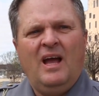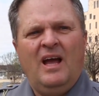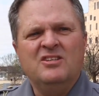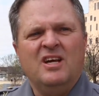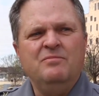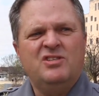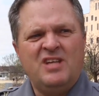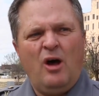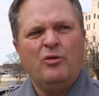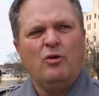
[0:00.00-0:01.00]
As I'm
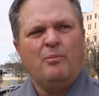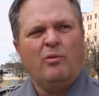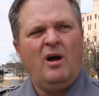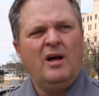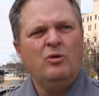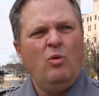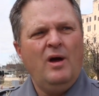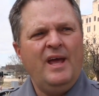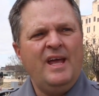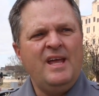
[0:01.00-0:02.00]
south on
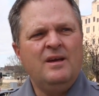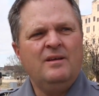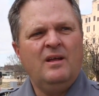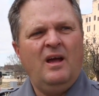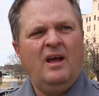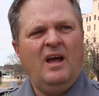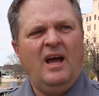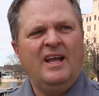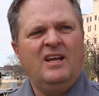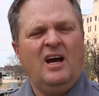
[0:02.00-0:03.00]
Broadway,
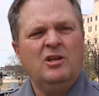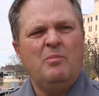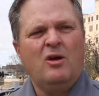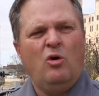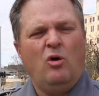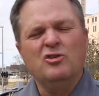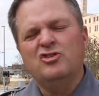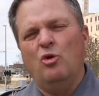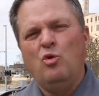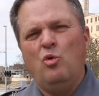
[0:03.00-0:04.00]
I got into my car
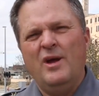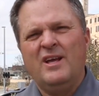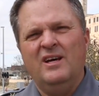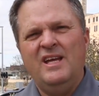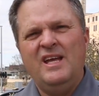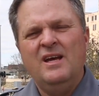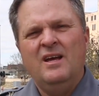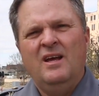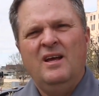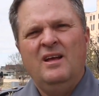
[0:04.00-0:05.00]
so quickly
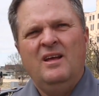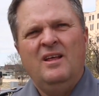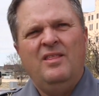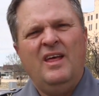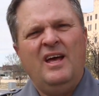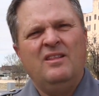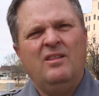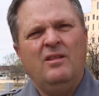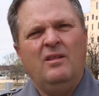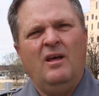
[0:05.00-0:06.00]
that
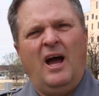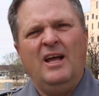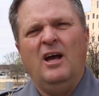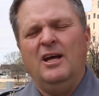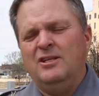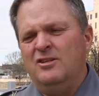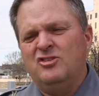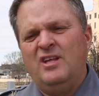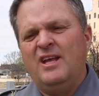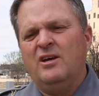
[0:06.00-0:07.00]
I
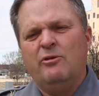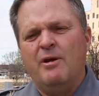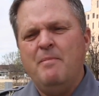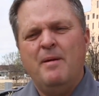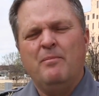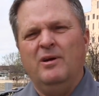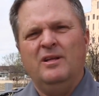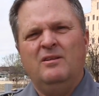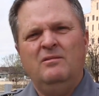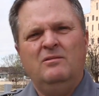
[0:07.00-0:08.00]
distinctly remember
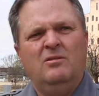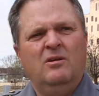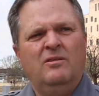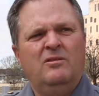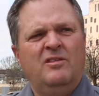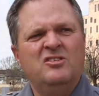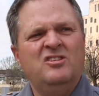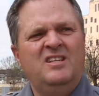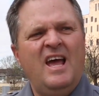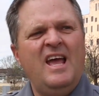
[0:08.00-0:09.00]
it to this
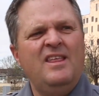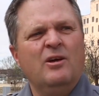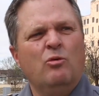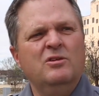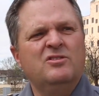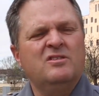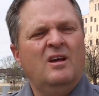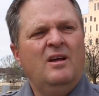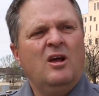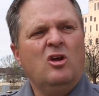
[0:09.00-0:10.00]
day. There was
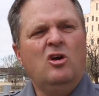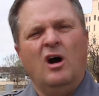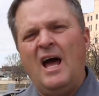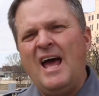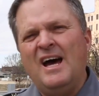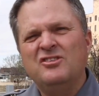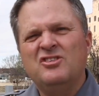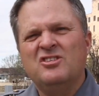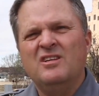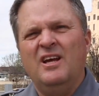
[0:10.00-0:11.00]

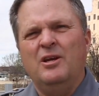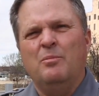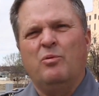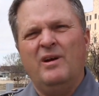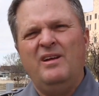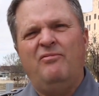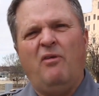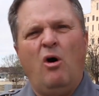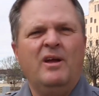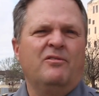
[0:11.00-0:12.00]
glass and debris
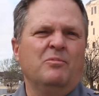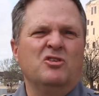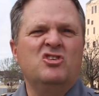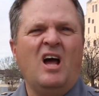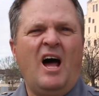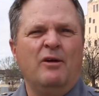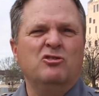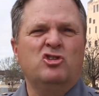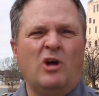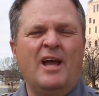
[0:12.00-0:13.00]
falling from the sky. It
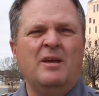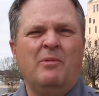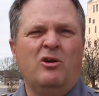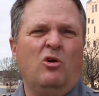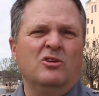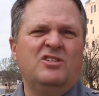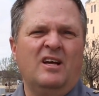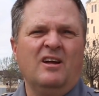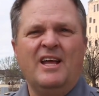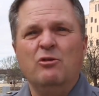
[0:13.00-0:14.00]
was striking my car. It
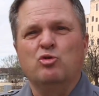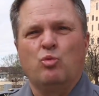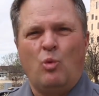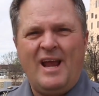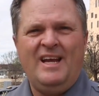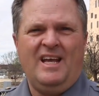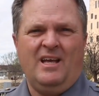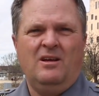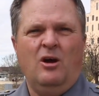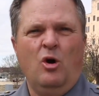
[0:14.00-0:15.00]
sounded like it was
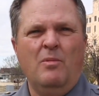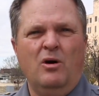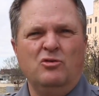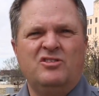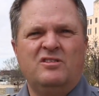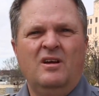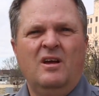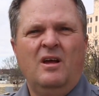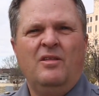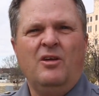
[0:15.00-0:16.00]
raining almost.
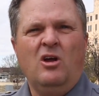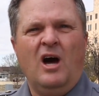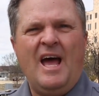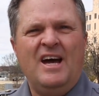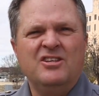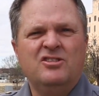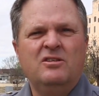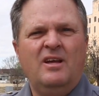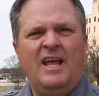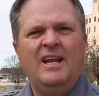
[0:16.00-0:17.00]
The glass
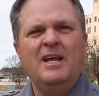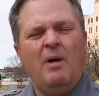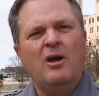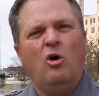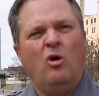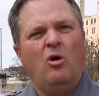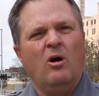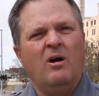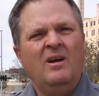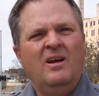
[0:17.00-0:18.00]
hitting my
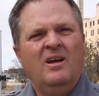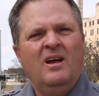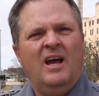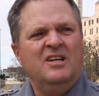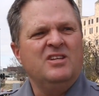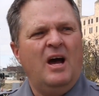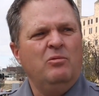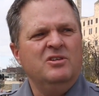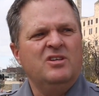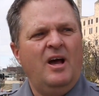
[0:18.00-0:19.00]
car as I
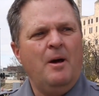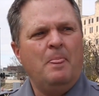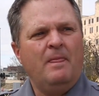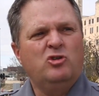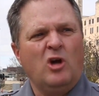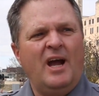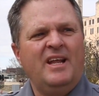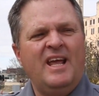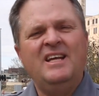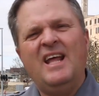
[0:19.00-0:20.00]
was trying
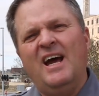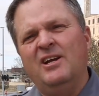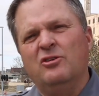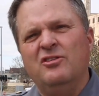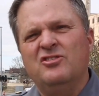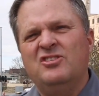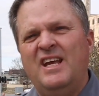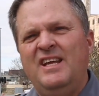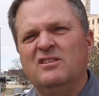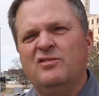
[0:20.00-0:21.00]
to get down here to the
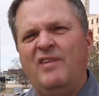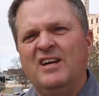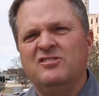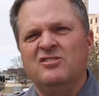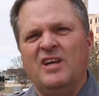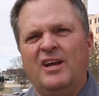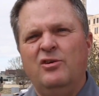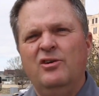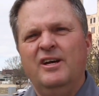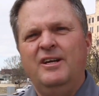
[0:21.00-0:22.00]
scene as fast as I
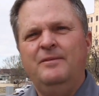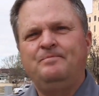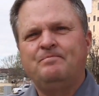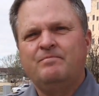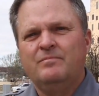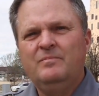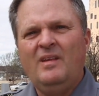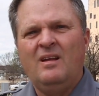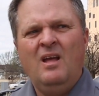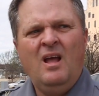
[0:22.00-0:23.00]
could.
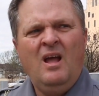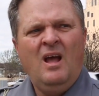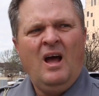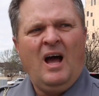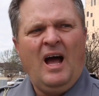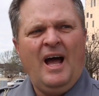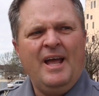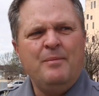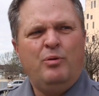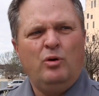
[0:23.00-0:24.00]

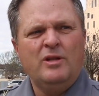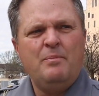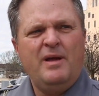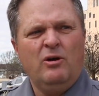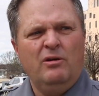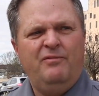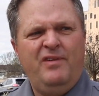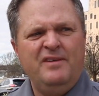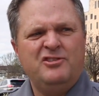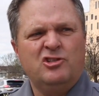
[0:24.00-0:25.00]
I pulled up here on
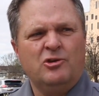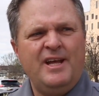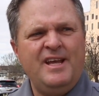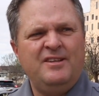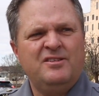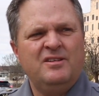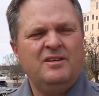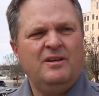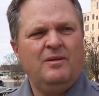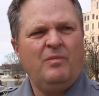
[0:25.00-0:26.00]
5th Street
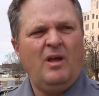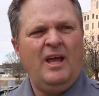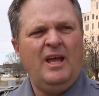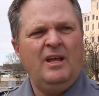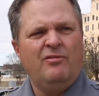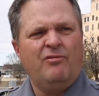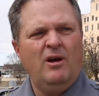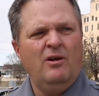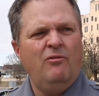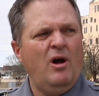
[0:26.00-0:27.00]
in
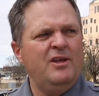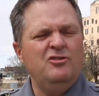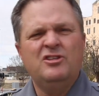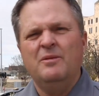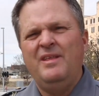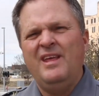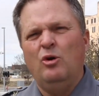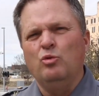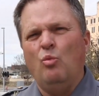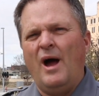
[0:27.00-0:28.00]
front of what used to be the
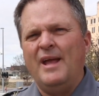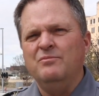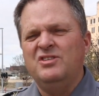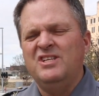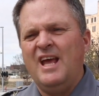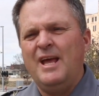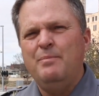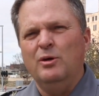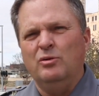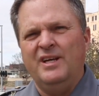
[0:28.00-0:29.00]
old
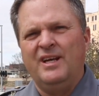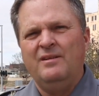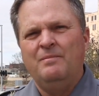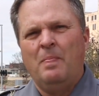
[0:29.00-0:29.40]
YMCA building.